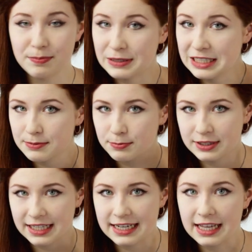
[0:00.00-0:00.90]
please
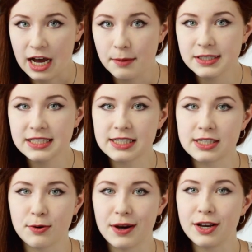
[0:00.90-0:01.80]
put that in the comments
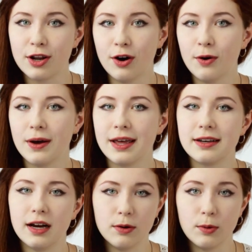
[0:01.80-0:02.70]
so I know
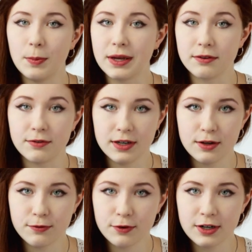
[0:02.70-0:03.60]
and I will make a
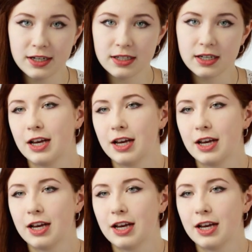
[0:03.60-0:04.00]
video for it.